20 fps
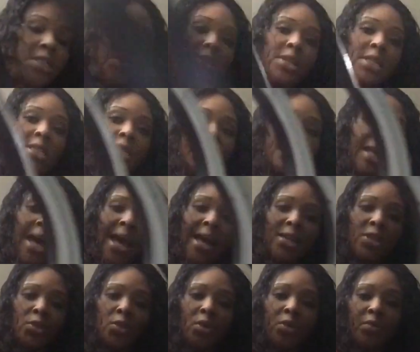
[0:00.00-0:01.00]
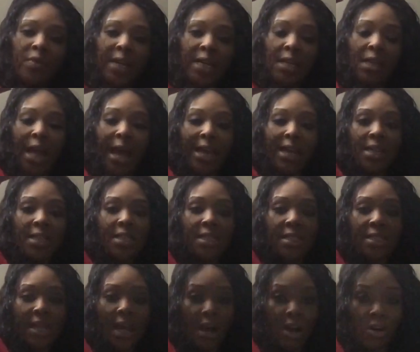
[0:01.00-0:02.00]
So this is the actual ring light
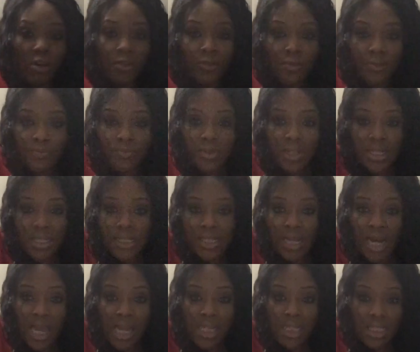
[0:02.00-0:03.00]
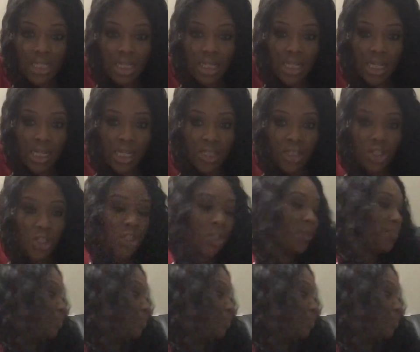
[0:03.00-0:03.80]
itself. It's an 18-inch.